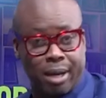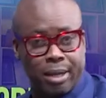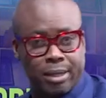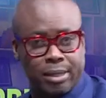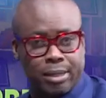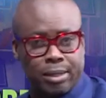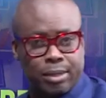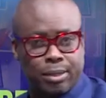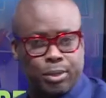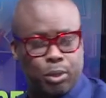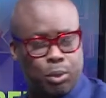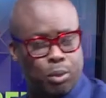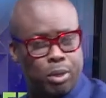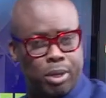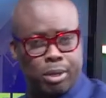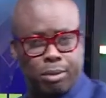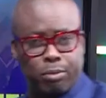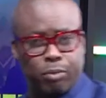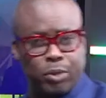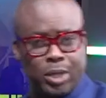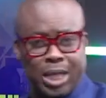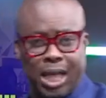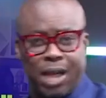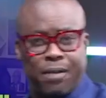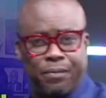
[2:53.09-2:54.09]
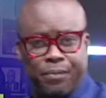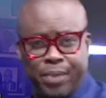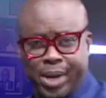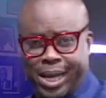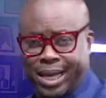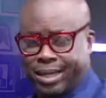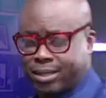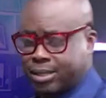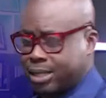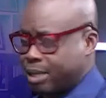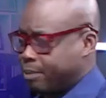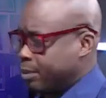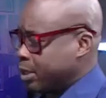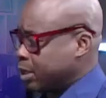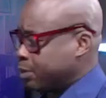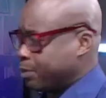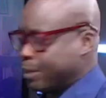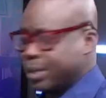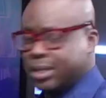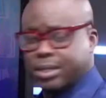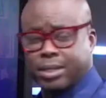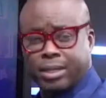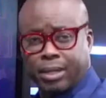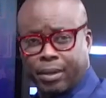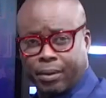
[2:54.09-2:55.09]
So with every
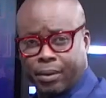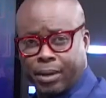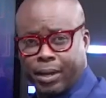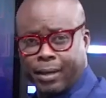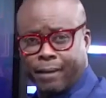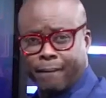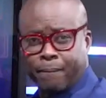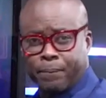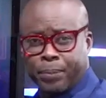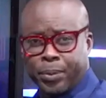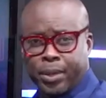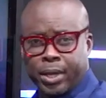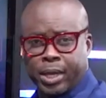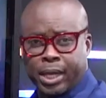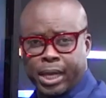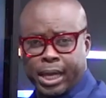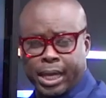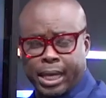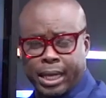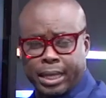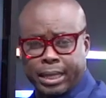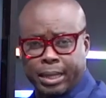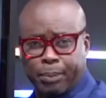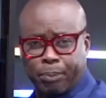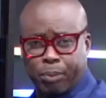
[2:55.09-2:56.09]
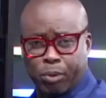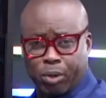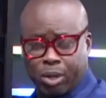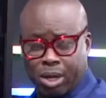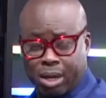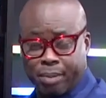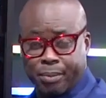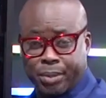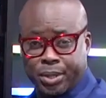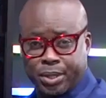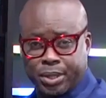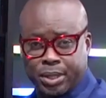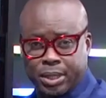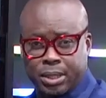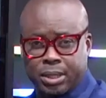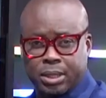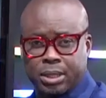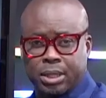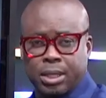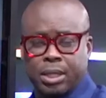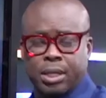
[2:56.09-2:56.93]
establishment decree, the proclamation,